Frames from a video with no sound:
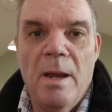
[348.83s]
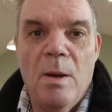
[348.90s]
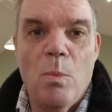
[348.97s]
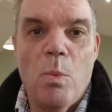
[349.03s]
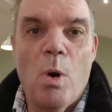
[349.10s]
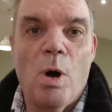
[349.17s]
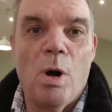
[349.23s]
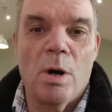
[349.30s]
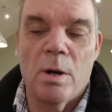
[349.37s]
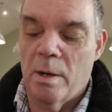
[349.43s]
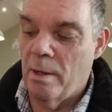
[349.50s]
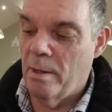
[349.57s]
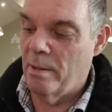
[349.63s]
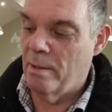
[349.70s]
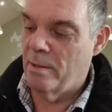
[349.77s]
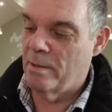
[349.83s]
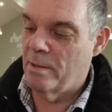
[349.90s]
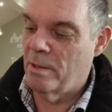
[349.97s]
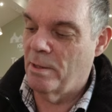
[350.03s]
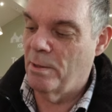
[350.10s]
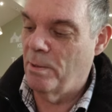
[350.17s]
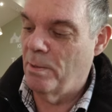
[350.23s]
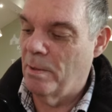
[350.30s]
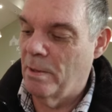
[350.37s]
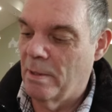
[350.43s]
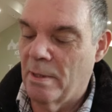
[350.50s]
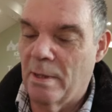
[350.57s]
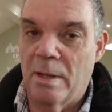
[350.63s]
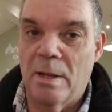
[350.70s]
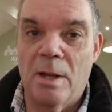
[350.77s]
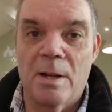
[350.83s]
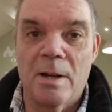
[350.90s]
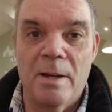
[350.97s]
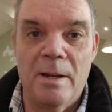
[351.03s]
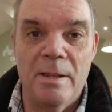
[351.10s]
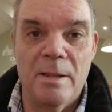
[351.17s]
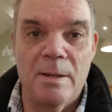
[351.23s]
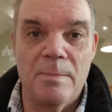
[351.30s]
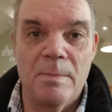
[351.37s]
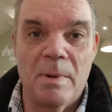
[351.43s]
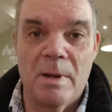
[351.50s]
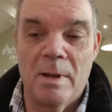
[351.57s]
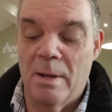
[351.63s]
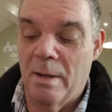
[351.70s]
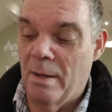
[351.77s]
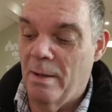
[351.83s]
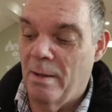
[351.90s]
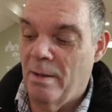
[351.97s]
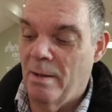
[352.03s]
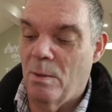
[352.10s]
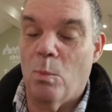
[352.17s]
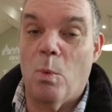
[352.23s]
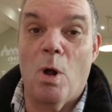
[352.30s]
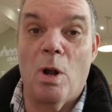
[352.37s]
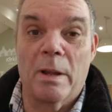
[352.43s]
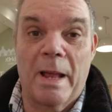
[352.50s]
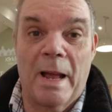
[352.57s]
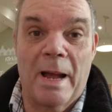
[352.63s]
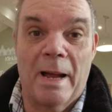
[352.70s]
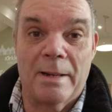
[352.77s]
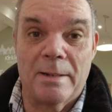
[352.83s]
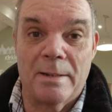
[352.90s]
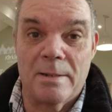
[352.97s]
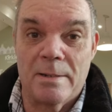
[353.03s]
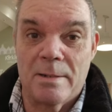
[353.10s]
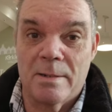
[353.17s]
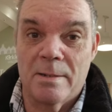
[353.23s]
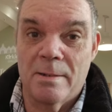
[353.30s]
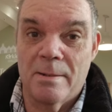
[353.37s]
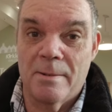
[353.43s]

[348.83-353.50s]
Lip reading: A walk to Kirkleatham Walled Gardens.